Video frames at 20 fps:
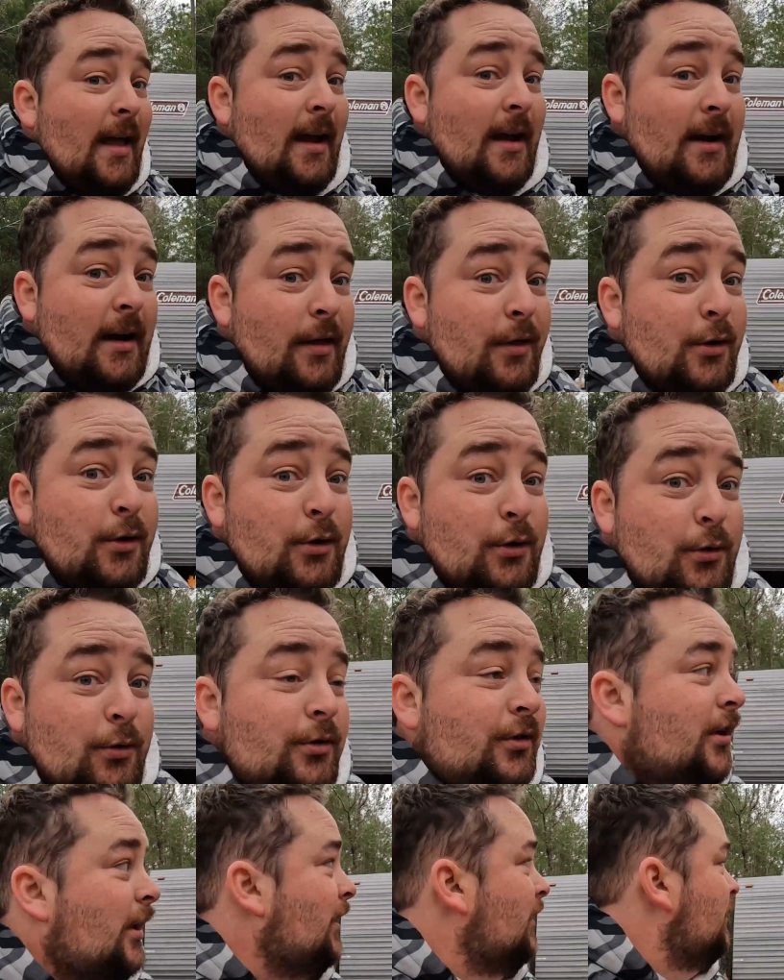In other
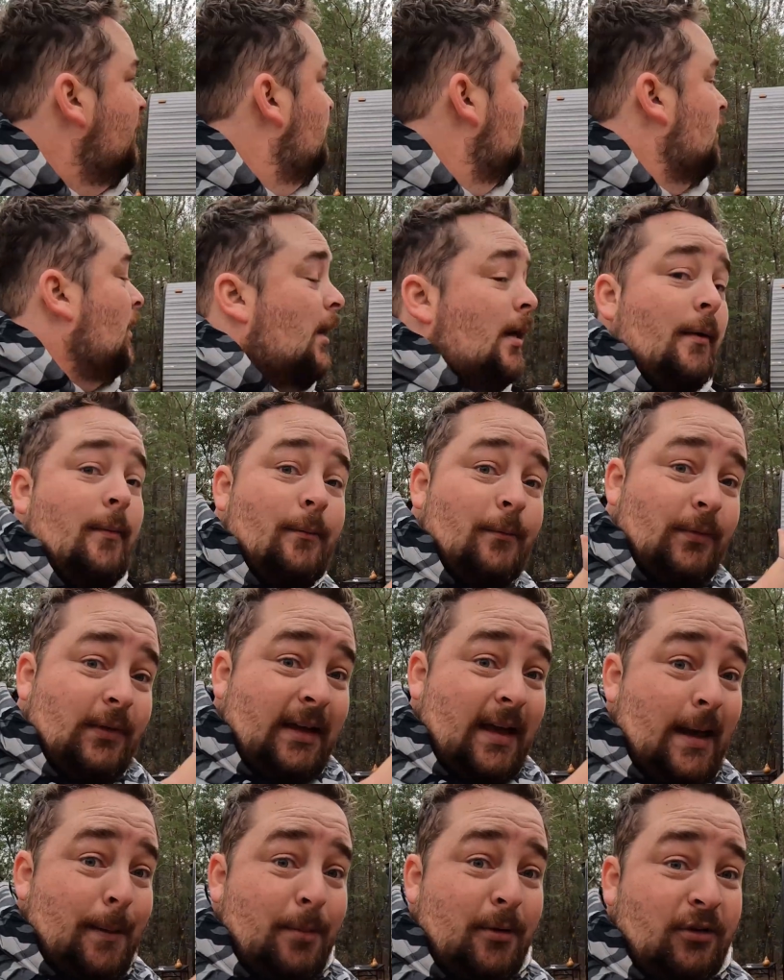news,
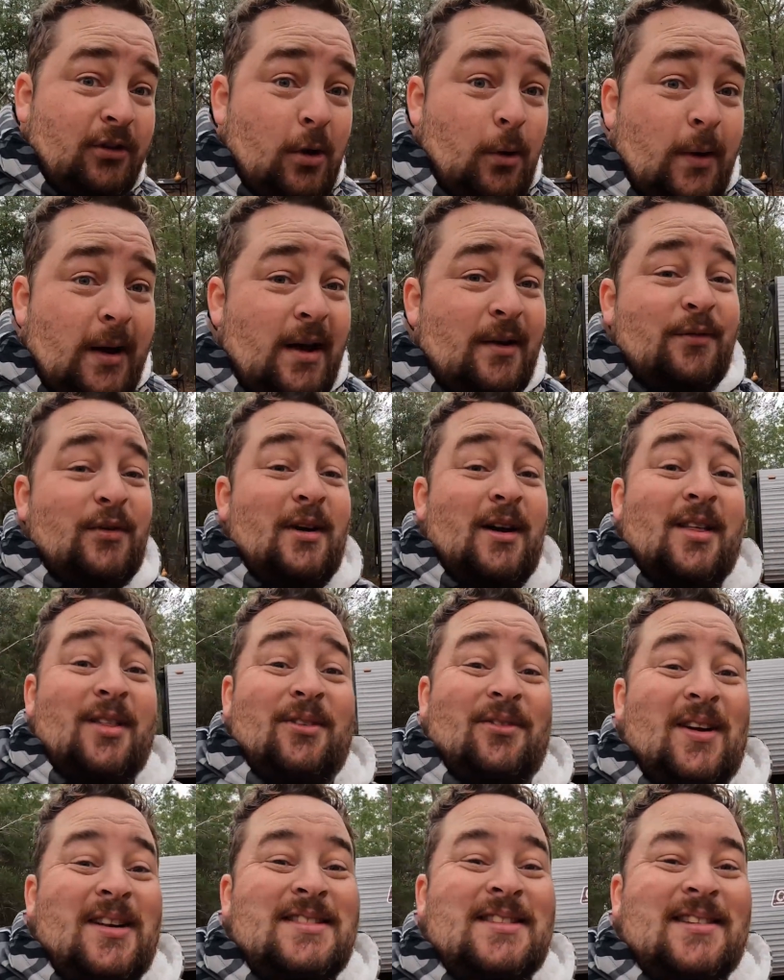camper is going out for
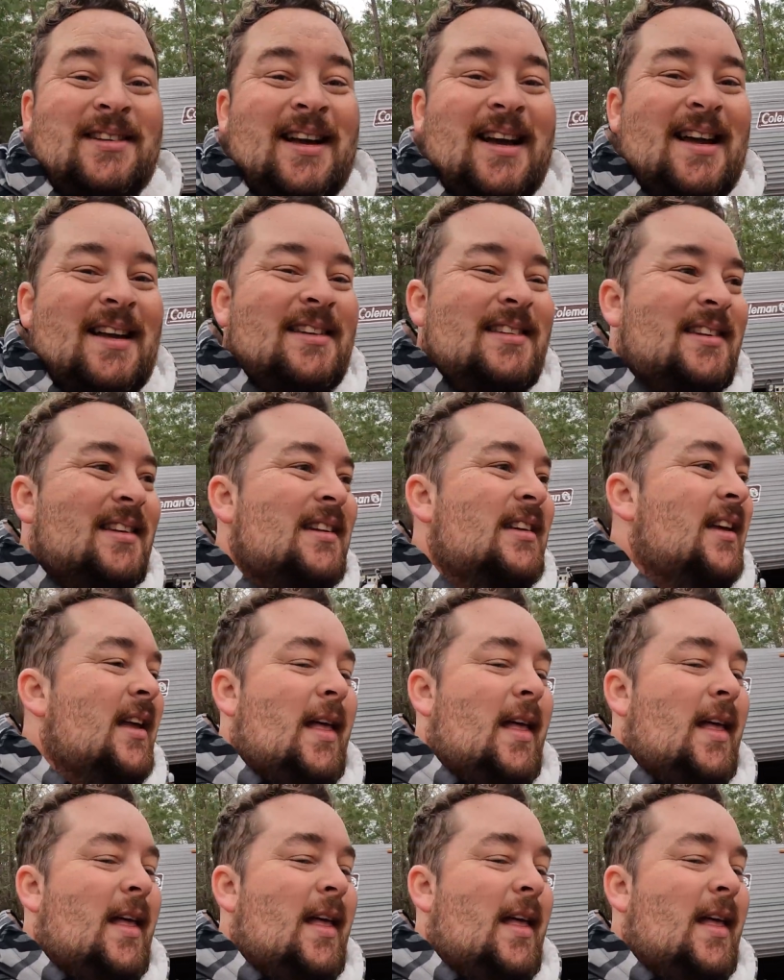another rental, guys.